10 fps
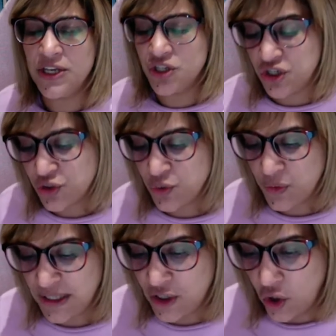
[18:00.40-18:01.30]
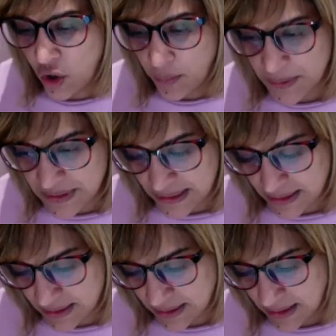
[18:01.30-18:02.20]
to do the
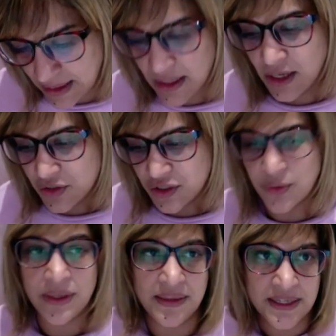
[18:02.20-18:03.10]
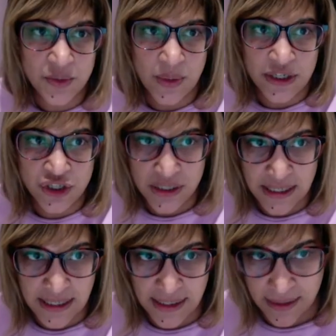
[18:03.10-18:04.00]
opposite. So in this question
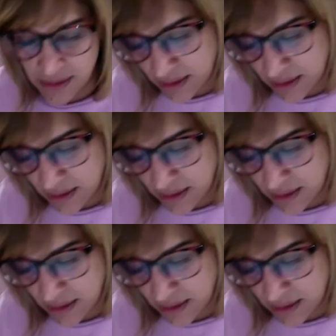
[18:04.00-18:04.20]
here,